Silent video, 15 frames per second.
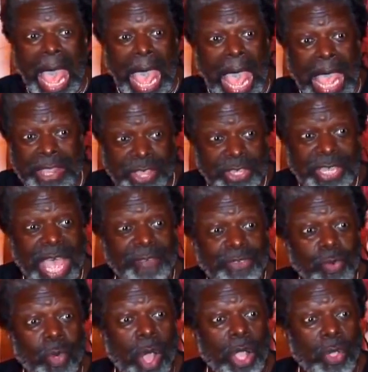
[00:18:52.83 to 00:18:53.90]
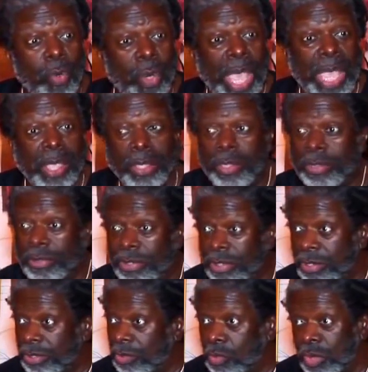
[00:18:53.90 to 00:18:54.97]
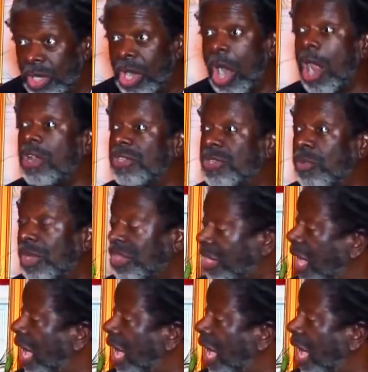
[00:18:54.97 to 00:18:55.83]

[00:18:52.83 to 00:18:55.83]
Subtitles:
I just have to walk away, regardless of what the